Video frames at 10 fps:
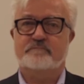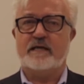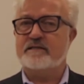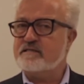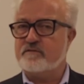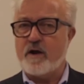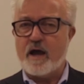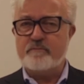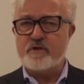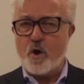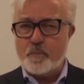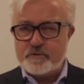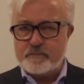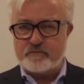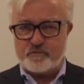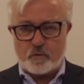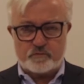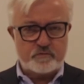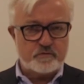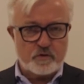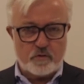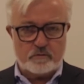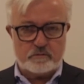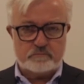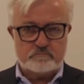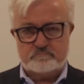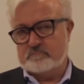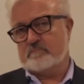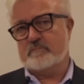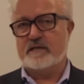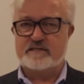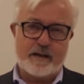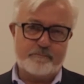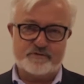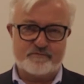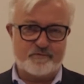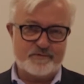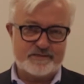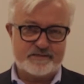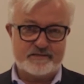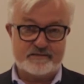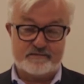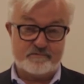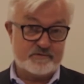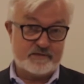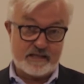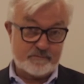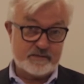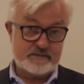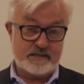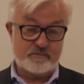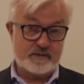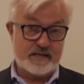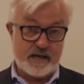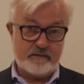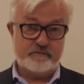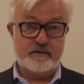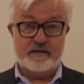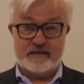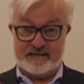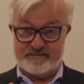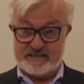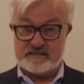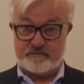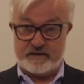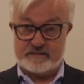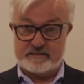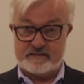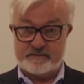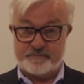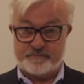And describe the optimal road to the goal. Examples of questions or statements that you can have in this phase.